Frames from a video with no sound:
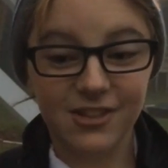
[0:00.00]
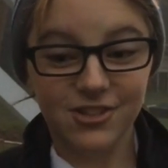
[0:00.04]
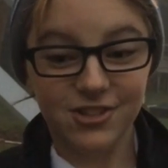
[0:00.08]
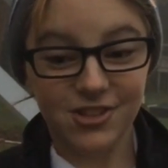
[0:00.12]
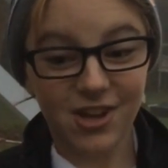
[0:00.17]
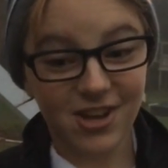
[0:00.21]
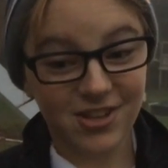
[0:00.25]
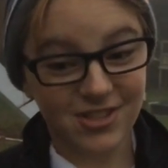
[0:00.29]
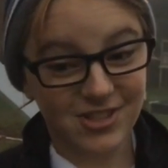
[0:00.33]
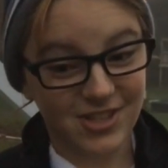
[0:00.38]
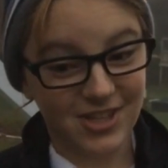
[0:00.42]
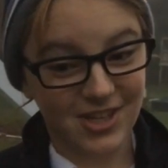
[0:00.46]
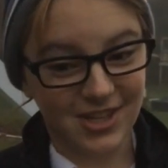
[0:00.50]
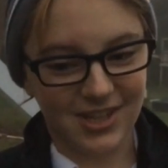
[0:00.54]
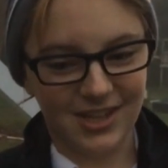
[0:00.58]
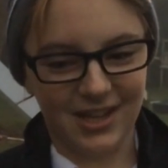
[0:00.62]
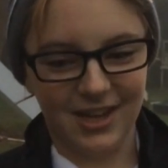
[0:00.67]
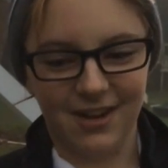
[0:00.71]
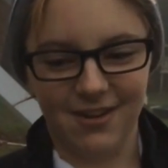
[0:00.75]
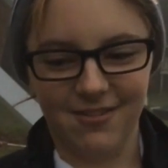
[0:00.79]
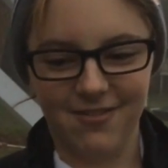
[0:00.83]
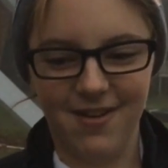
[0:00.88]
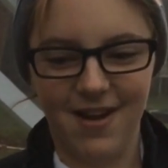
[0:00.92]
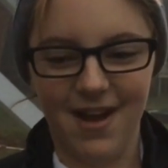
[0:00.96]
Just to
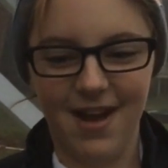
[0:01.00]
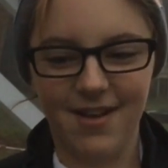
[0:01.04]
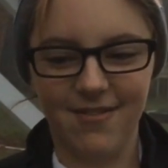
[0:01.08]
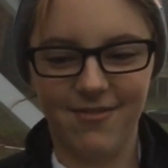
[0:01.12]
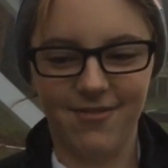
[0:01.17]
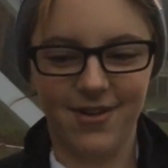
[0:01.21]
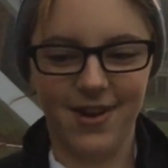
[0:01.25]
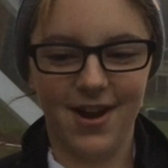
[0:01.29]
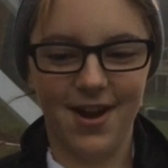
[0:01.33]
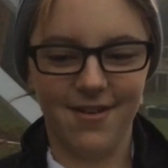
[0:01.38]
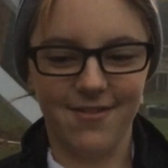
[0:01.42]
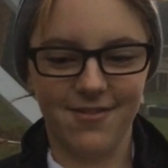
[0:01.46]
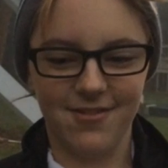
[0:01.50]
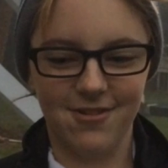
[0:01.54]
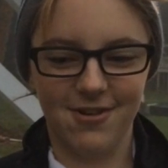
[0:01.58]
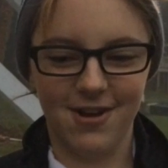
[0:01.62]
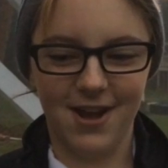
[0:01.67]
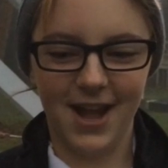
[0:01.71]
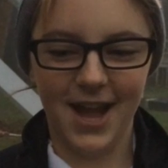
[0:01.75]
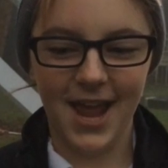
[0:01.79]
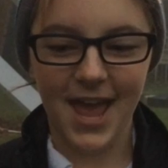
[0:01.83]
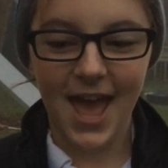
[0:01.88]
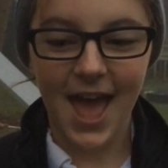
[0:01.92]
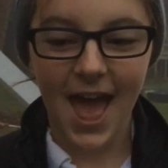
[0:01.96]
clarify for
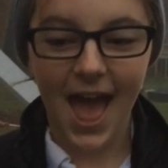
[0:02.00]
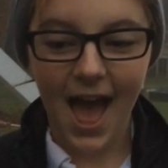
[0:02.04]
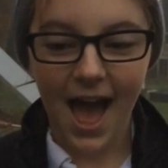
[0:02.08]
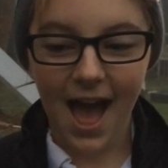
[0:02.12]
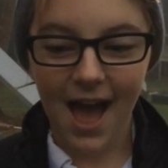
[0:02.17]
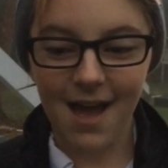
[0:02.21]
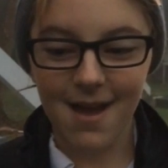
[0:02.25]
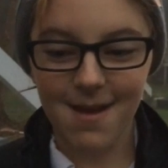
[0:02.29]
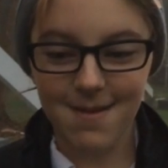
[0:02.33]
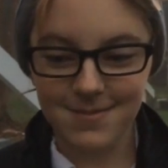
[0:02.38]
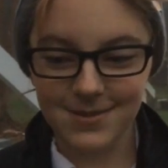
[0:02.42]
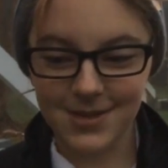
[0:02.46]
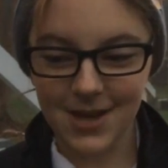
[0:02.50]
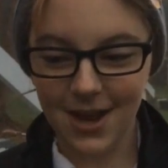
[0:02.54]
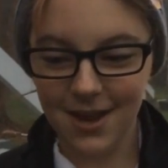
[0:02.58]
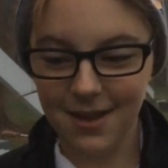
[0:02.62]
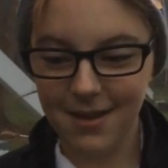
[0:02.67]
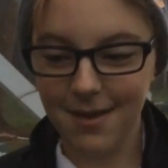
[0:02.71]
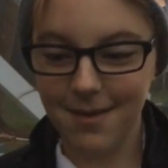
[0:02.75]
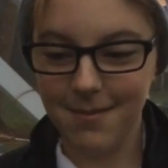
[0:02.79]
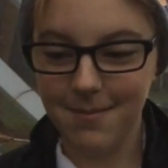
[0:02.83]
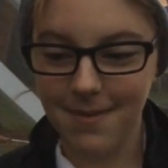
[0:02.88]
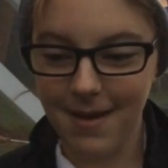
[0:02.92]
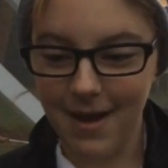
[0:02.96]
everyone, I am
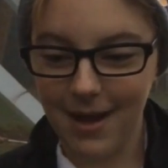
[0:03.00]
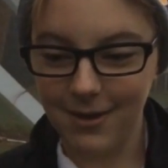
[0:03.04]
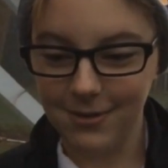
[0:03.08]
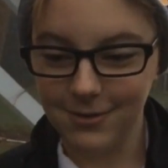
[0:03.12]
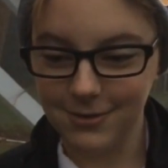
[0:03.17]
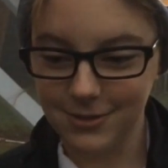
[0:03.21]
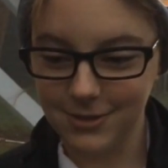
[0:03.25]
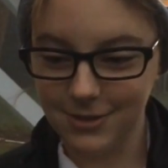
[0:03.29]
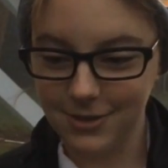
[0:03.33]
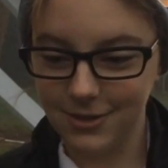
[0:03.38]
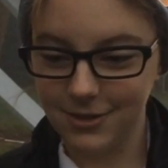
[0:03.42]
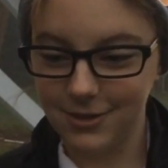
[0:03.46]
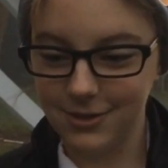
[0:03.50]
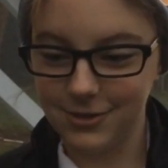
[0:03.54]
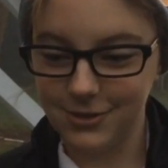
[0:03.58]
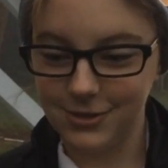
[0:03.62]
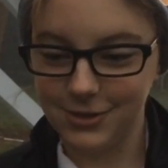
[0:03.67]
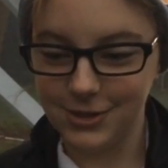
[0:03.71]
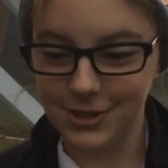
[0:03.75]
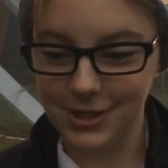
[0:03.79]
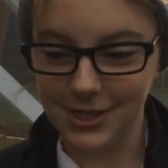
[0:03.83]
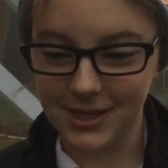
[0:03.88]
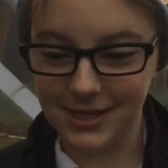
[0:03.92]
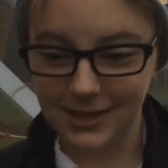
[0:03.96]
talking about
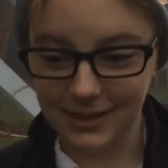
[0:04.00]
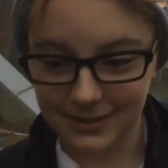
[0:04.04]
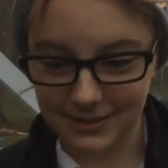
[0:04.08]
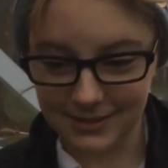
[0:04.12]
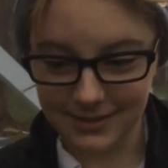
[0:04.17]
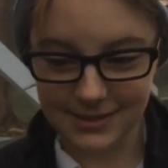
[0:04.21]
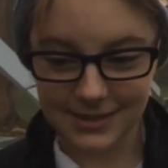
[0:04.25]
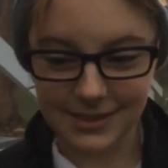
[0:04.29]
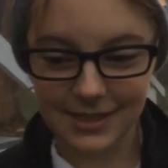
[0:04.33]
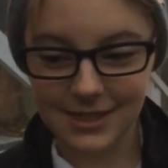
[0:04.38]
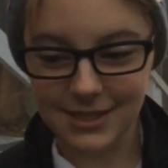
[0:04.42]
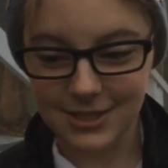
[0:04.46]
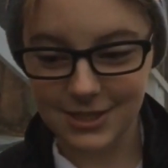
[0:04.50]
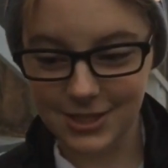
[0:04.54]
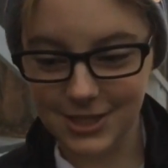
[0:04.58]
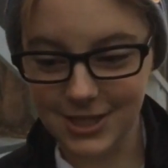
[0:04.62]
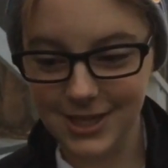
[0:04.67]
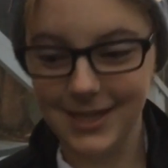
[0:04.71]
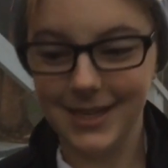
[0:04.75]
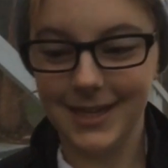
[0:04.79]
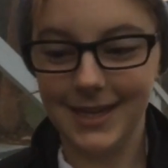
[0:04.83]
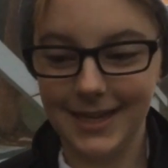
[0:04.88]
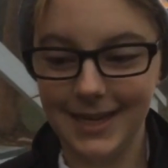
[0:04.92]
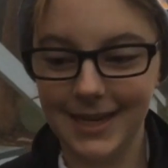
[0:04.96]
genes,
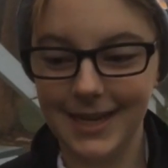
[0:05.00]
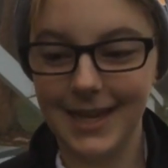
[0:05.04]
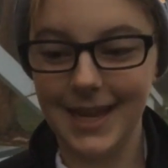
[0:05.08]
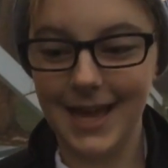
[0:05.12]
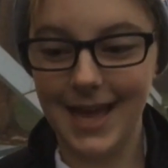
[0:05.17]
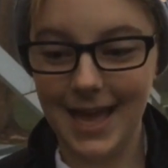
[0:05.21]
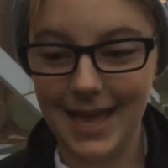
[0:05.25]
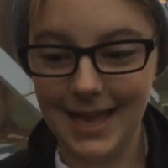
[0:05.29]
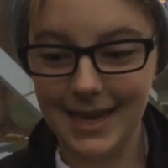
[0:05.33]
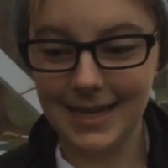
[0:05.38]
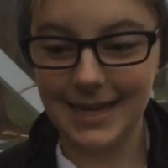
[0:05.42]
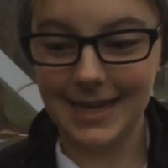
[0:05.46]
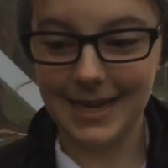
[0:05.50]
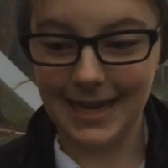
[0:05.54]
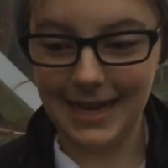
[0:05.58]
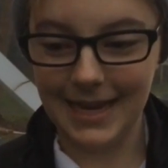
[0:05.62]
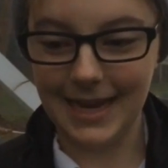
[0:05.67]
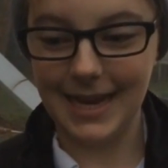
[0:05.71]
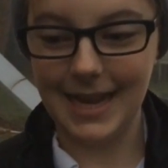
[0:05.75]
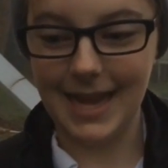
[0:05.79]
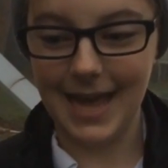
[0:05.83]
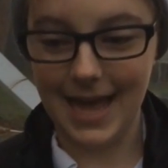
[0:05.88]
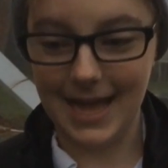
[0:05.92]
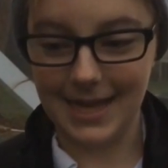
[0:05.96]

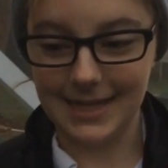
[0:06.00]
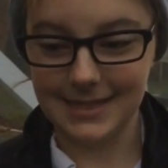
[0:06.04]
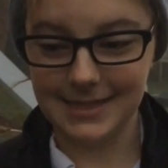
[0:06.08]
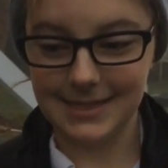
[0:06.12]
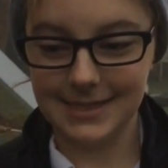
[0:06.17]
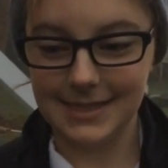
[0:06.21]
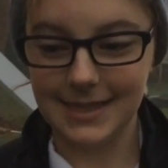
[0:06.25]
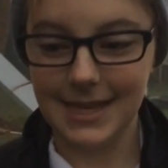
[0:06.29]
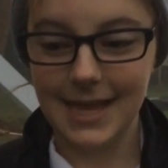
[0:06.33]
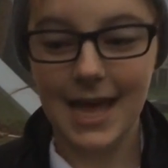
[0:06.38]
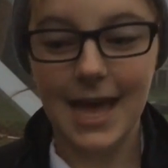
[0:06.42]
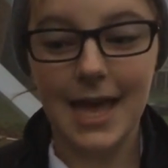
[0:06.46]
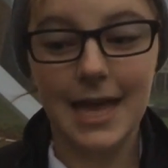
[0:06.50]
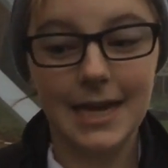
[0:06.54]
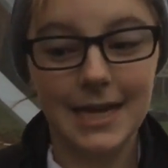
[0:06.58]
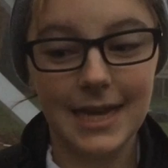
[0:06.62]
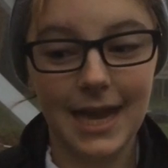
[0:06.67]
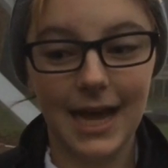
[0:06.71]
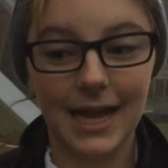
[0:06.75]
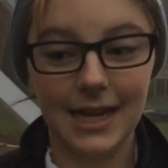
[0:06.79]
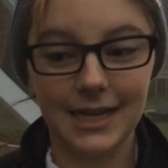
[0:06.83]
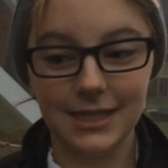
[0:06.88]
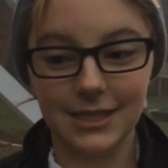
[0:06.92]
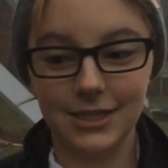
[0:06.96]
G-E-N-E-S,
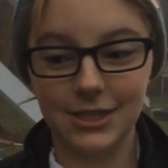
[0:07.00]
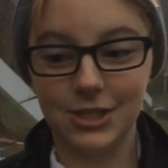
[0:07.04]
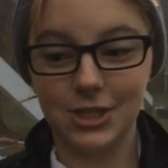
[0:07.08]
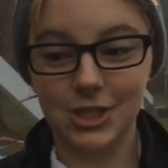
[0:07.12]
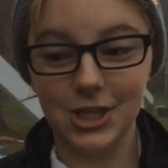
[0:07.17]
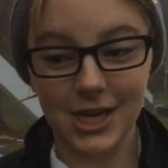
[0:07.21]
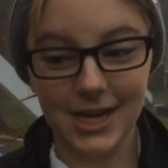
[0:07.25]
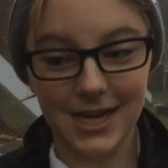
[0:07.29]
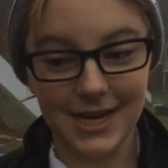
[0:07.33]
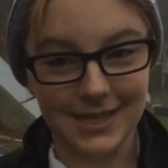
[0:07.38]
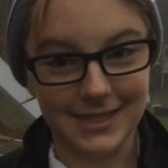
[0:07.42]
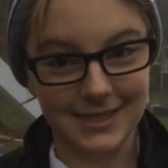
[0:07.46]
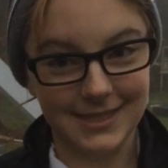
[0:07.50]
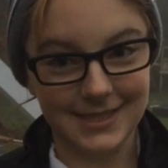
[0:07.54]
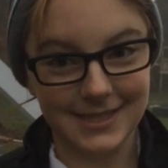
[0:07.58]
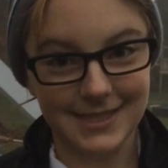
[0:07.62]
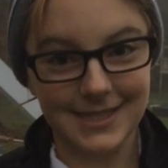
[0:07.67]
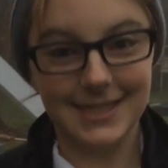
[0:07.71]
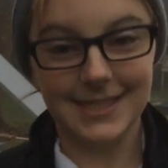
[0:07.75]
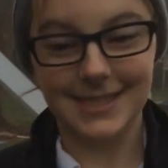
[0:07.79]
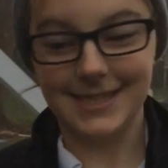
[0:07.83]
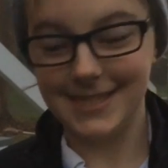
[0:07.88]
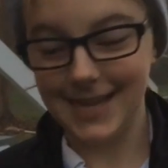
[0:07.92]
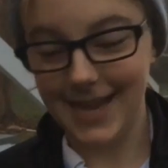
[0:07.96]
not
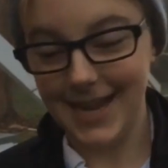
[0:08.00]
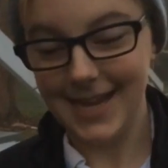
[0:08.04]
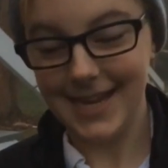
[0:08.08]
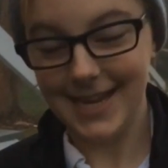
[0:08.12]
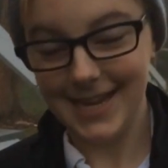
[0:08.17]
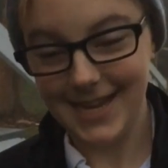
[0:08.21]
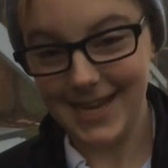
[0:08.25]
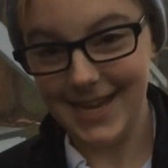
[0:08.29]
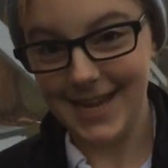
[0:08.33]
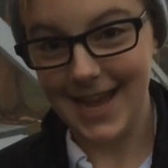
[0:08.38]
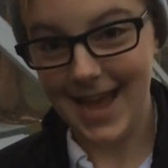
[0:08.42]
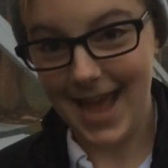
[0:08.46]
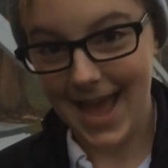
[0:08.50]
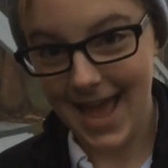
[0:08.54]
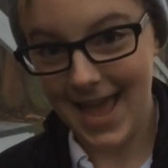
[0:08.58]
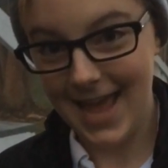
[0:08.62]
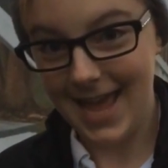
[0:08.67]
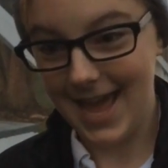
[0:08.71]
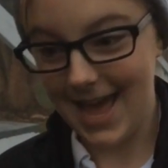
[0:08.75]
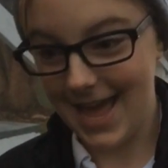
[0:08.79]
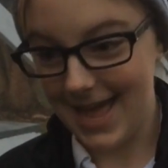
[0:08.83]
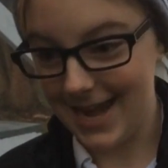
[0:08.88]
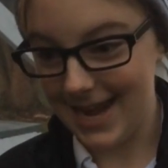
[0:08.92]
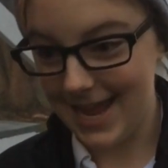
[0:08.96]
genes,
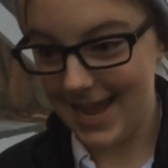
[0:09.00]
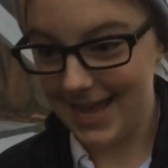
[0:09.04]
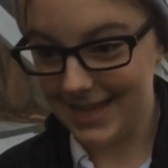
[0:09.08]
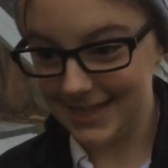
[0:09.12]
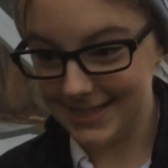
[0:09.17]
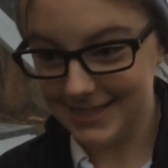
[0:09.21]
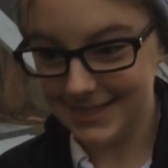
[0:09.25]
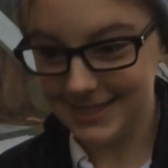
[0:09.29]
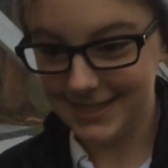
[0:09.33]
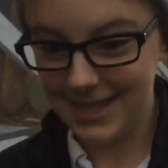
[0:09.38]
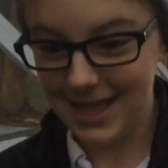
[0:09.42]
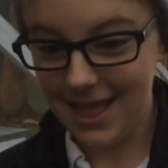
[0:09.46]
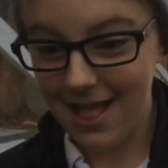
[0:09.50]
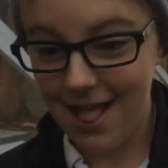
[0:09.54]
J-E-A-N-S.